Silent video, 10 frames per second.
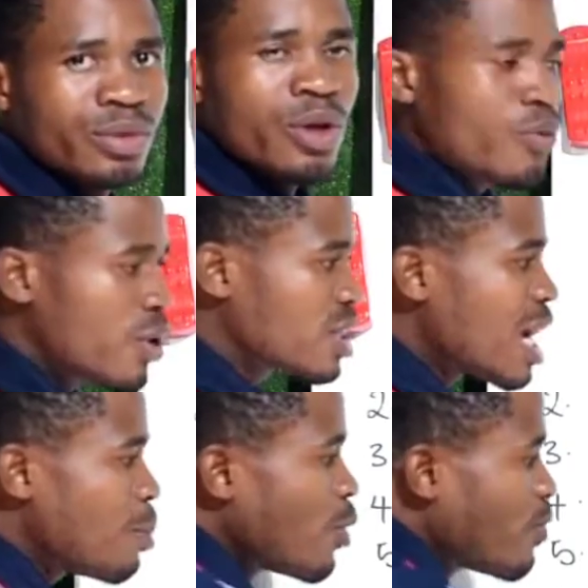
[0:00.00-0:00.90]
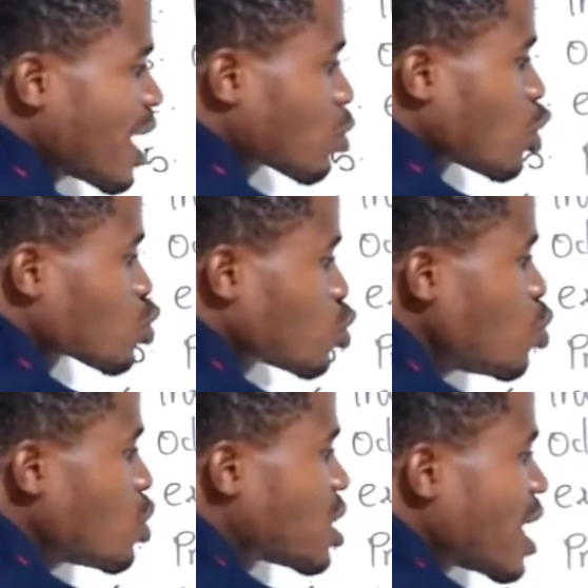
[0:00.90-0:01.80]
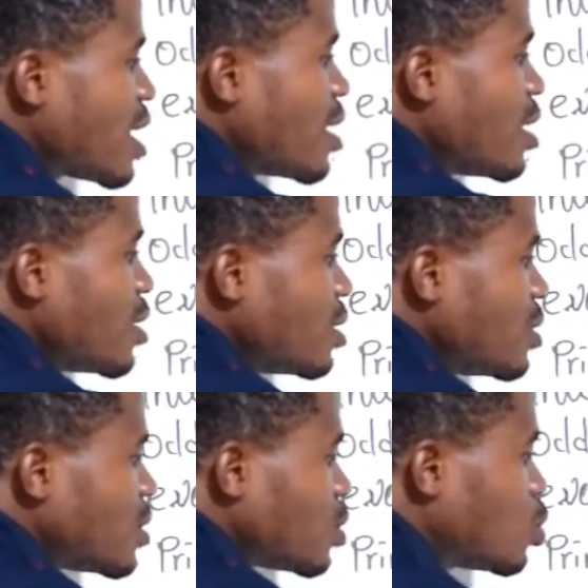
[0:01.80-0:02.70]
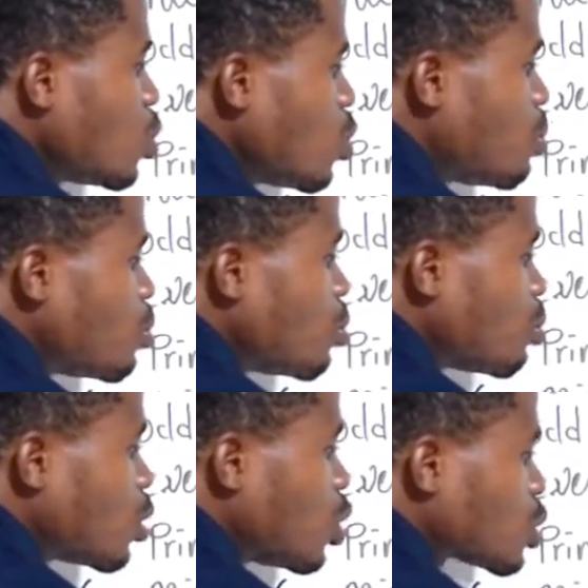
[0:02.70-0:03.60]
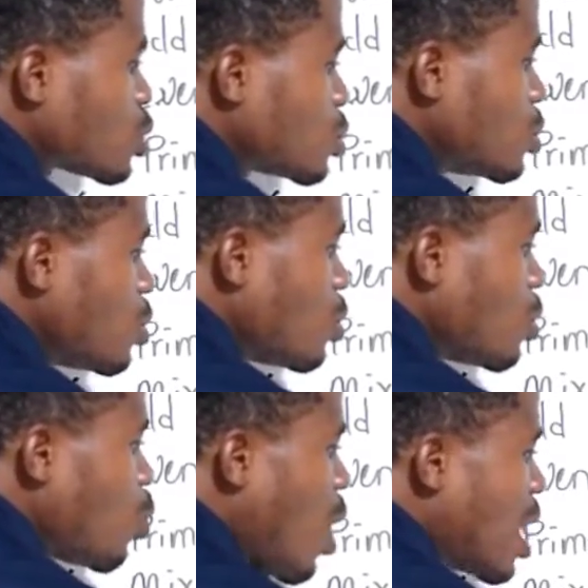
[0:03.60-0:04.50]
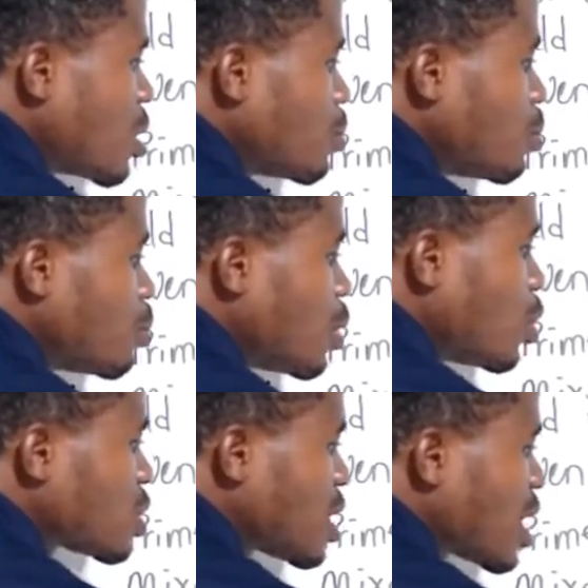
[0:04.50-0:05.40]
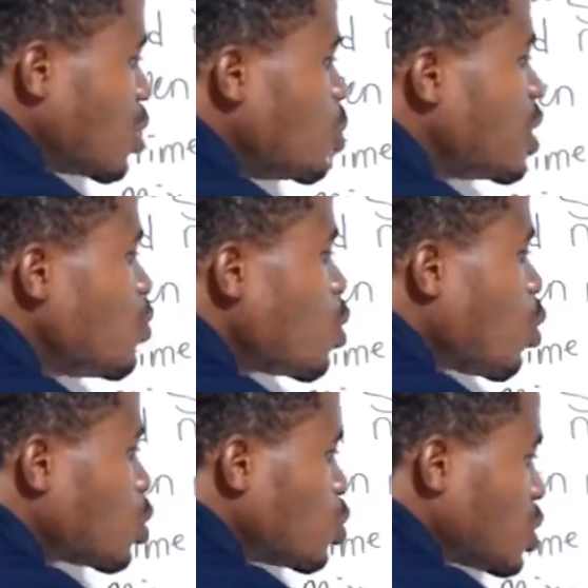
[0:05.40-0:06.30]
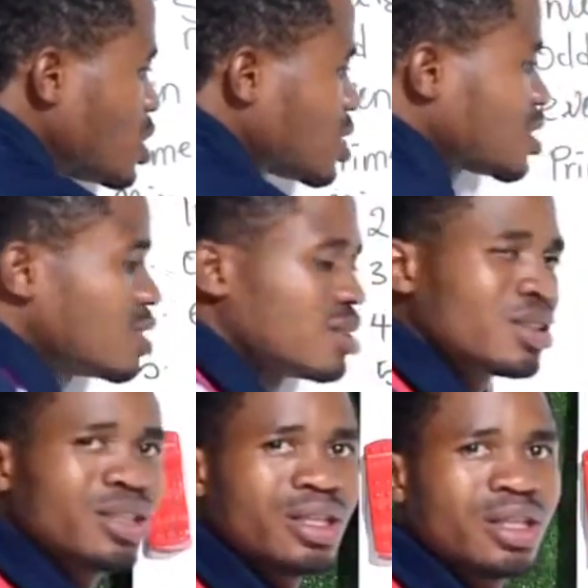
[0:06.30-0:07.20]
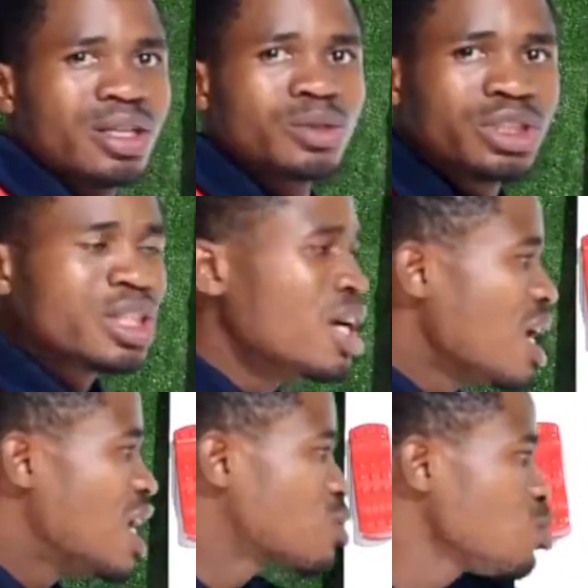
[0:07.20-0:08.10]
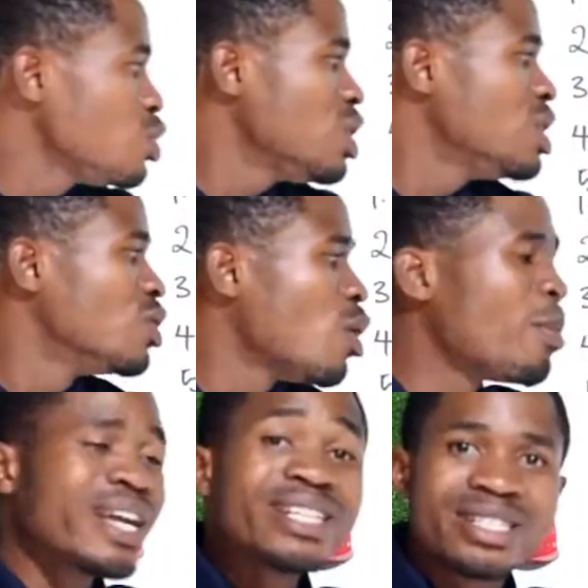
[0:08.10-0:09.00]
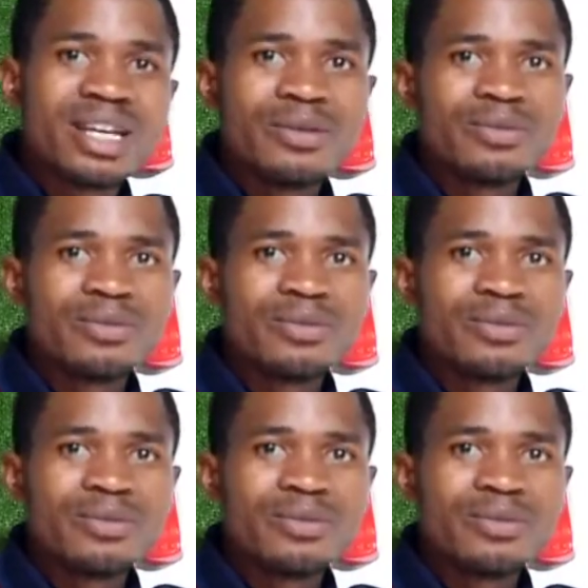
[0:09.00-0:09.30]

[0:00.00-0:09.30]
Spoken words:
For example, factors 2 plus 1 plus 3 will give you equal to 6. You see, excluding the number itself,